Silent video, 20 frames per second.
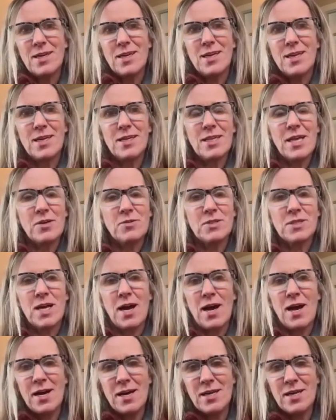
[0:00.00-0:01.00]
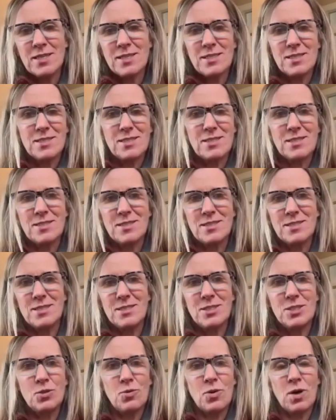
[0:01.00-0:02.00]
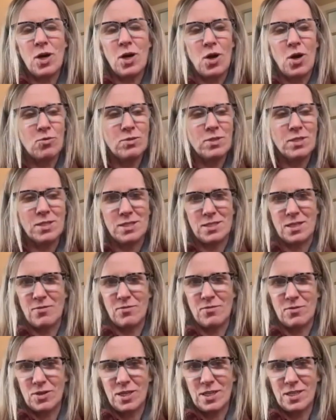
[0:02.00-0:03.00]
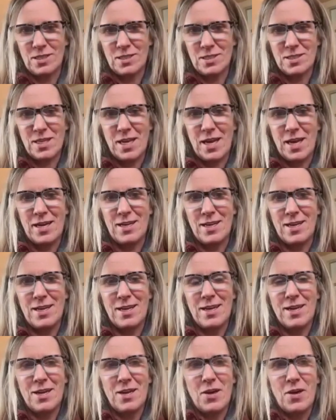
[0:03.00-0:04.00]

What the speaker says: He allows us to do our own discoveries and